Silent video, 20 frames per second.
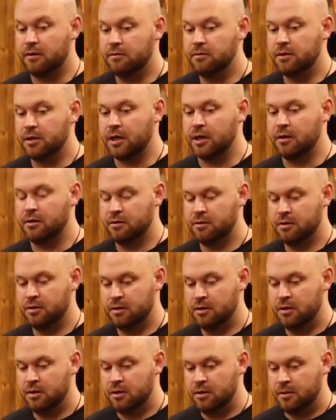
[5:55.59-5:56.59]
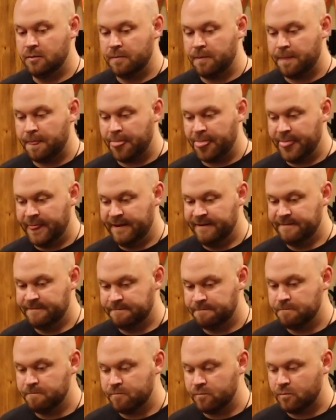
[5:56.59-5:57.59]
Like it aches sometimes and
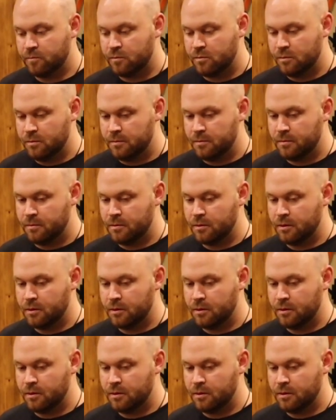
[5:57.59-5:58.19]
like shit.